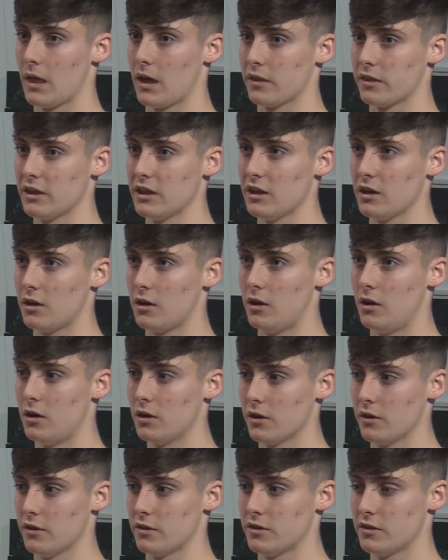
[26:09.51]
I think
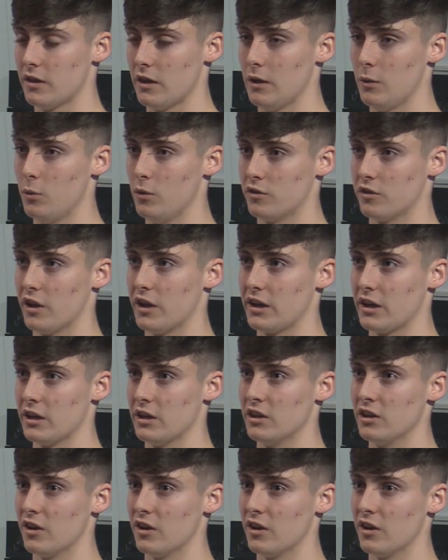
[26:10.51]
August, it was like